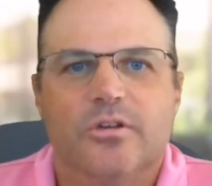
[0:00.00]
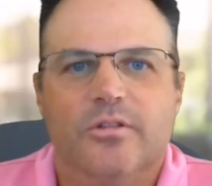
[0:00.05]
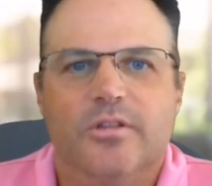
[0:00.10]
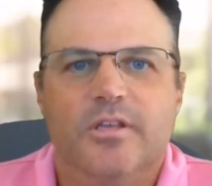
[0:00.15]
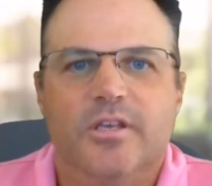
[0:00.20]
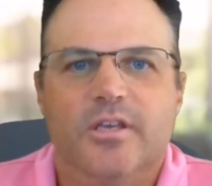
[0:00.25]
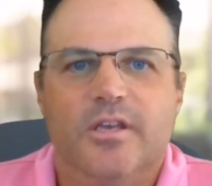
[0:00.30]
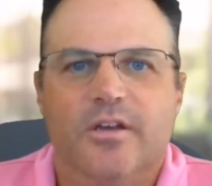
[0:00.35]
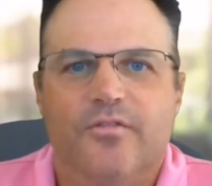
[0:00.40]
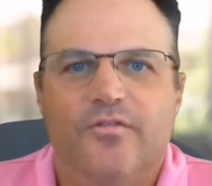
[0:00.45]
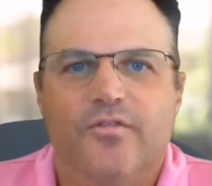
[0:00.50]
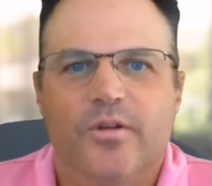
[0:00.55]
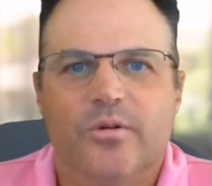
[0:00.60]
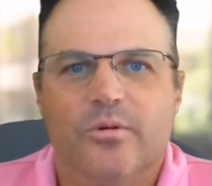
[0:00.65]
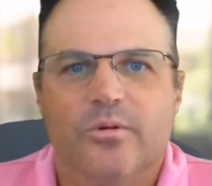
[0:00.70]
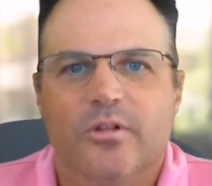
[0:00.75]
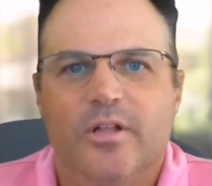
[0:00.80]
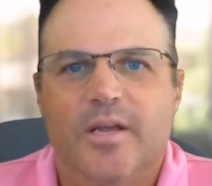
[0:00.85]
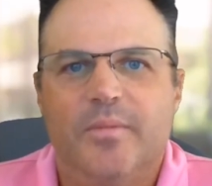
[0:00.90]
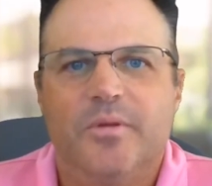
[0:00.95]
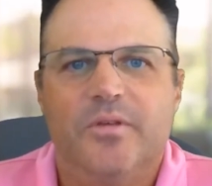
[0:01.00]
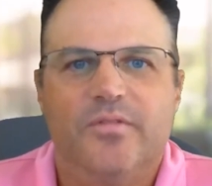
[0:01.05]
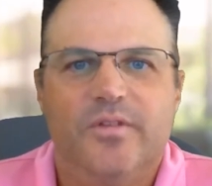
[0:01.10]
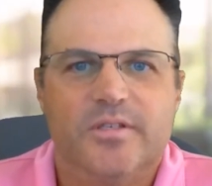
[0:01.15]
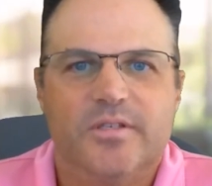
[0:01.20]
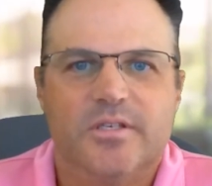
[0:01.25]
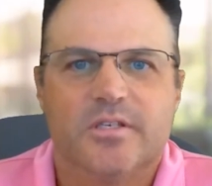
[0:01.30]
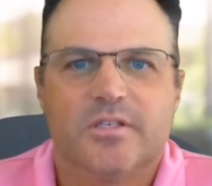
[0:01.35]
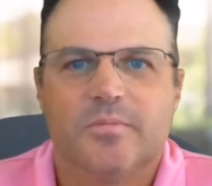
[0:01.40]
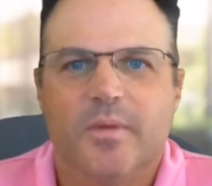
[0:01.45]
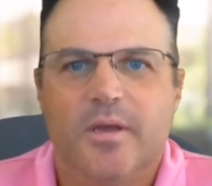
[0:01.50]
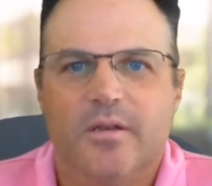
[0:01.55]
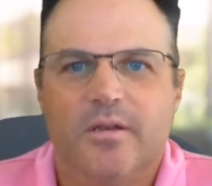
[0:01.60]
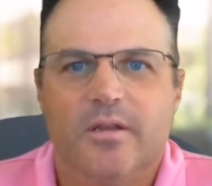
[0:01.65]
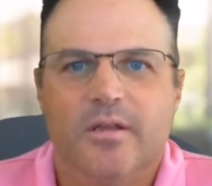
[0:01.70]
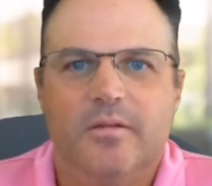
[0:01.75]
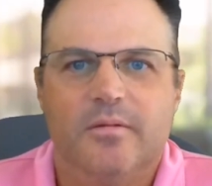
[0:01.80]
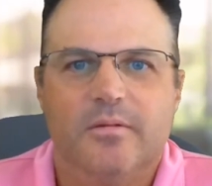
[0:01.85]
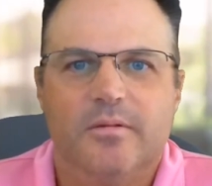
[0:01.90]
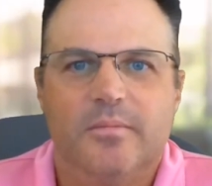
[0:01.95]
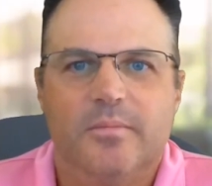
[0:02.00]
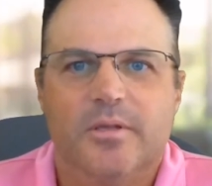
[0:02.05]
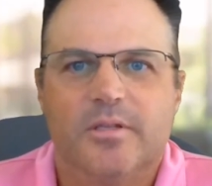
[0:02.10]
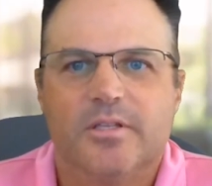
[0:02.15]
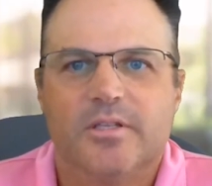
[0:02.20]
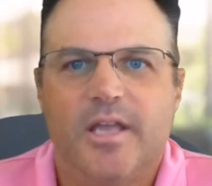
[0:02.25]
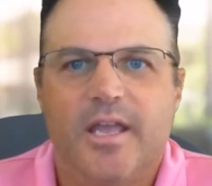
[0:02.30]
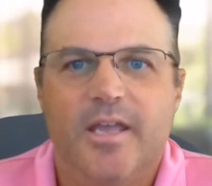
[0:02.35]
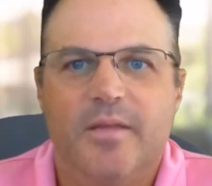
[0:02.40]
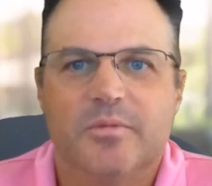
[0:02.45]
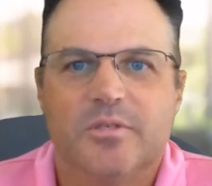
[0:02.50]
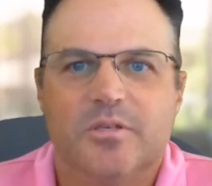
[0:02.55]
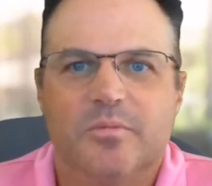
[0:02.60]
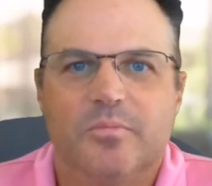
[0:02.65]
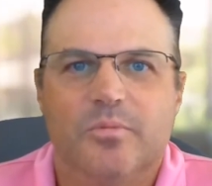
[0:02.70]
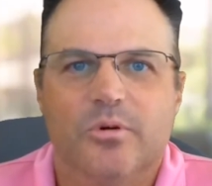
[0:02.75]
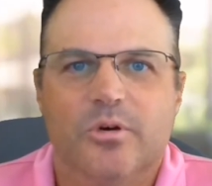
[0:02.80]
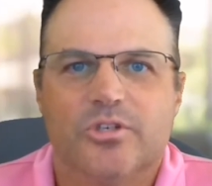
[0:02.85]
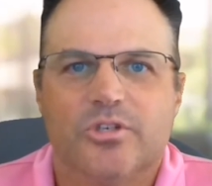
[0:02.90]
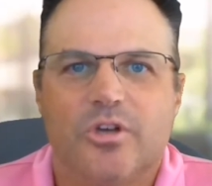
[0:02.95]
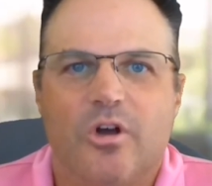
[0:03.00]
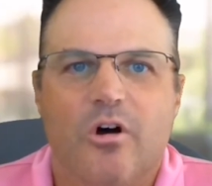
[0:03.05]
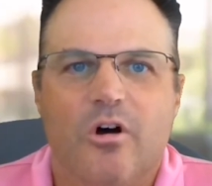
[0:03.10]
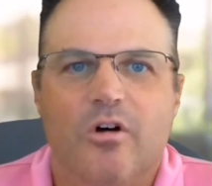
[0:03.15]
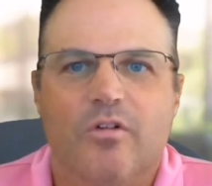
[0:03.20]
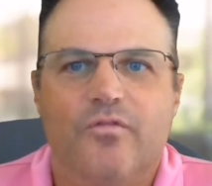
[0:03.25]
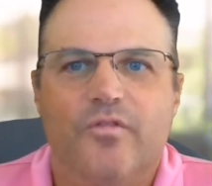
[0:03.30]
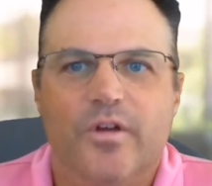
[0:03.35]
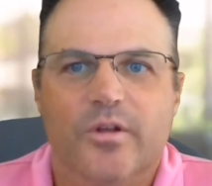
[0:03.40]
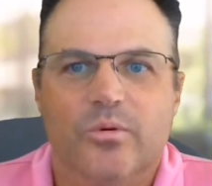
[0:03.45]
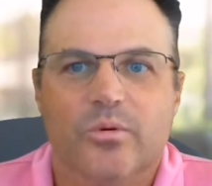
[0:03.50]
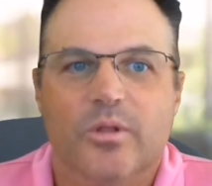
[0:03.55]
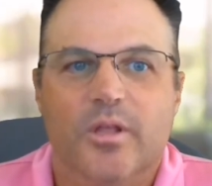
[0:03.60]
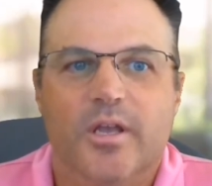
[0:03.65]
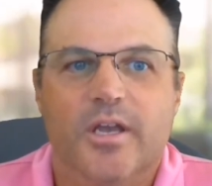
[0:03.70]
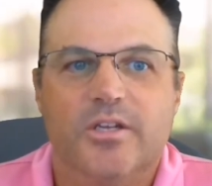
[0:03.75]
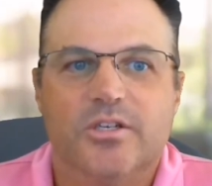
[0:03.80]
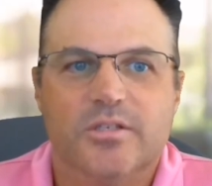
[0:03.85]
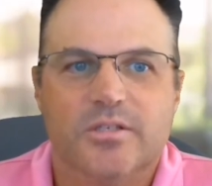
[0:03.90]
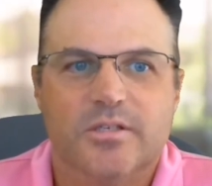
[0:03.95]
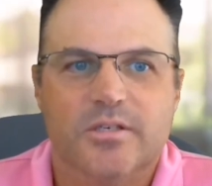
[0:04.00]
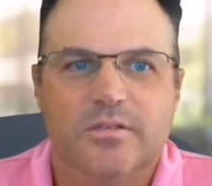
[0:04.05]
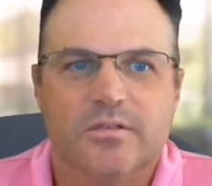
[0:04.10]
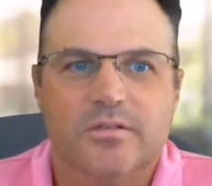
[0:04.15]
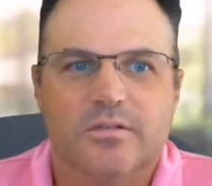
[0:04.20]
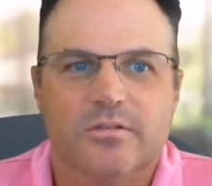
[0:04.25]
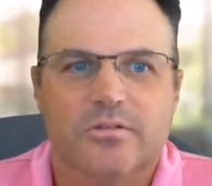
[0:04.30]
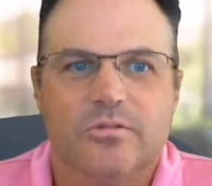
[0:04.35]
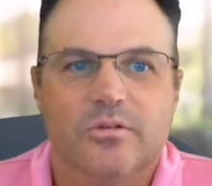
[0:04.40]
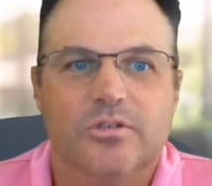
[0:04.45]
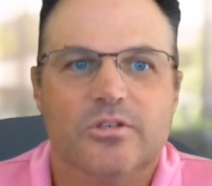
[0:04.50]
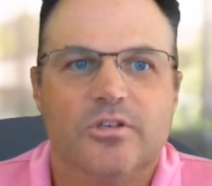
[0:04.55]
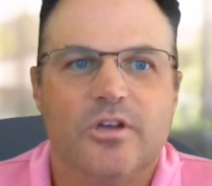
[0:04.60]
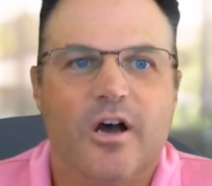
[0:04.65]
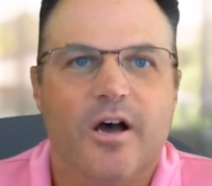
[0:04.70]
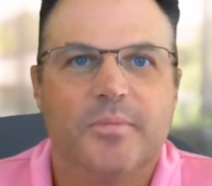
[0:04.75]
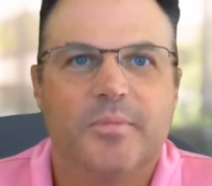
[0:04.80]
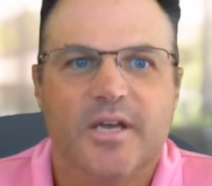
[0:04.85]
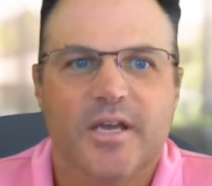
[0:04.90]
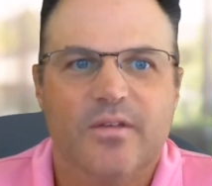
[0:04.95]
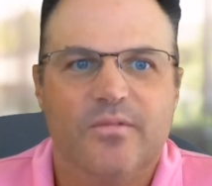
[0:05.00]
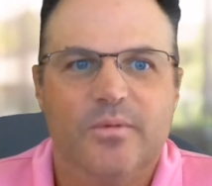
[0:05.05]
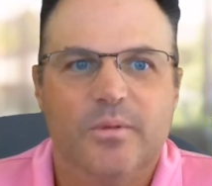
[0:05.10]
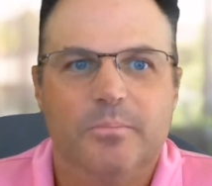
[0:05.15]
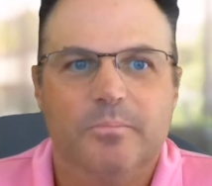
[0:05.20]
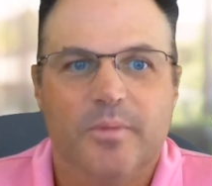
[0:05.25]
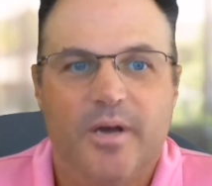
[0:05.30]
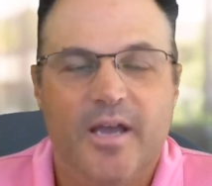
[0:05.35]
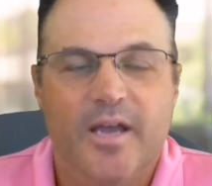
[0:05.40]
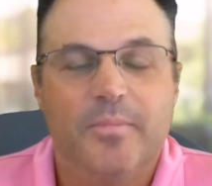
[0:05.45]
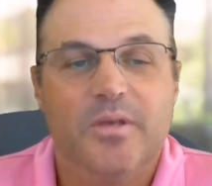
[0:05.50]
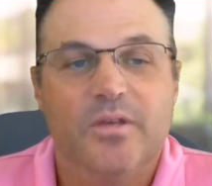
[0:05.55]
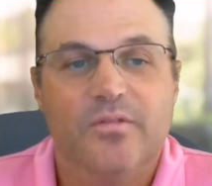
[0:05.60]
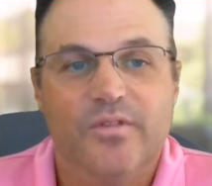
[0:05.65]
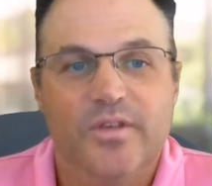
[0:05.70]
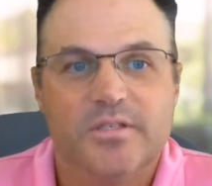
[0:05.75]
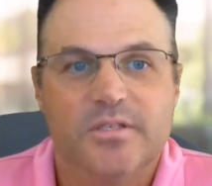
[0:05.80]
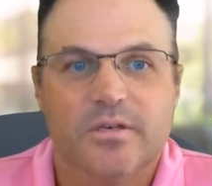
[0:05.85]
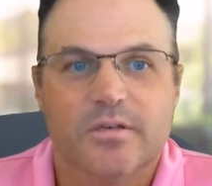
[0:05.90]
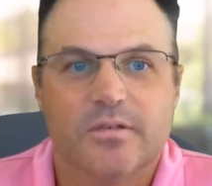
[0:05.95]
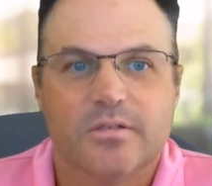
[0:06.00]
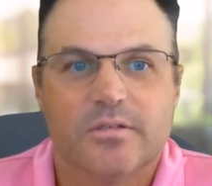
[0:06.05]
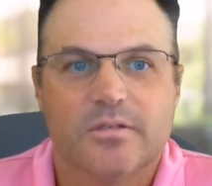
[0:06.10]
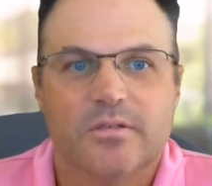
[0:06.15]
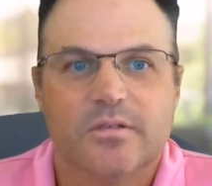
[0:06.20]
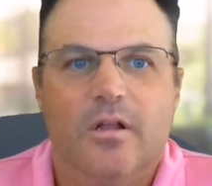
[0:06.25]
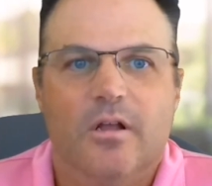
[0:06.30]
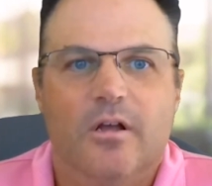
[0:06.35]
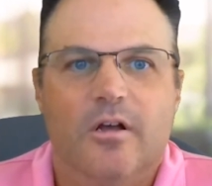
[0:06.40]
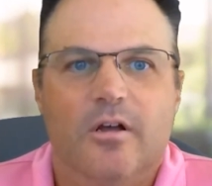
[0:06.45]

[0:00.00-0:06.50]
the federal IPv6 mandate aims to push all federal agencies to adopt IPv6.